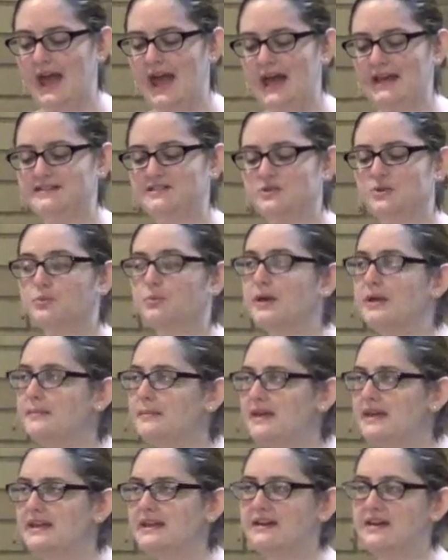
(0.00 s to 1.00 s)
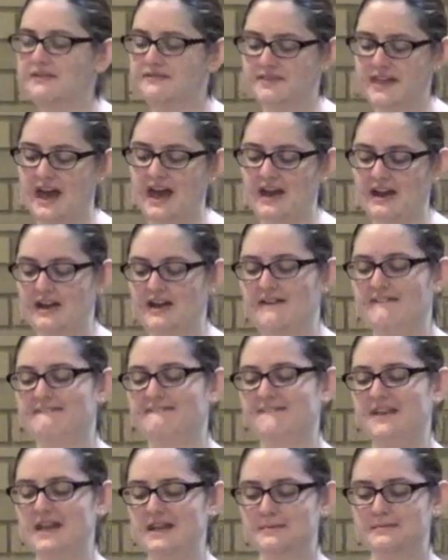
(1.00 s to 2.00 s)
As the women of that
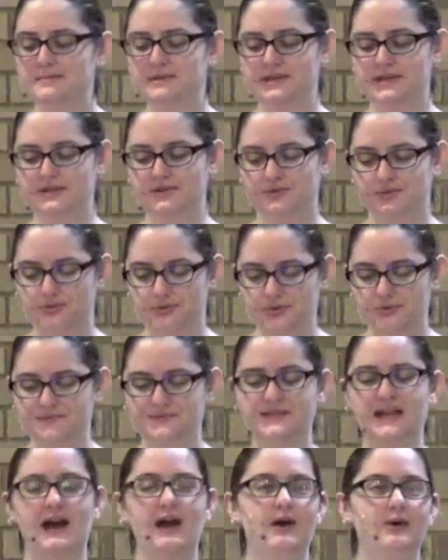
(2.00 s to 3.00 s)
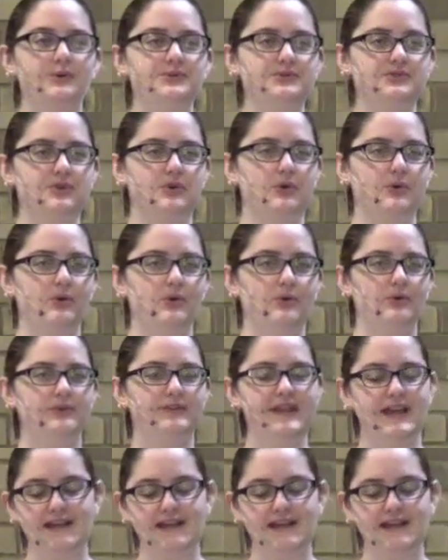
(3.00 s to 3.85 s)
family group's household,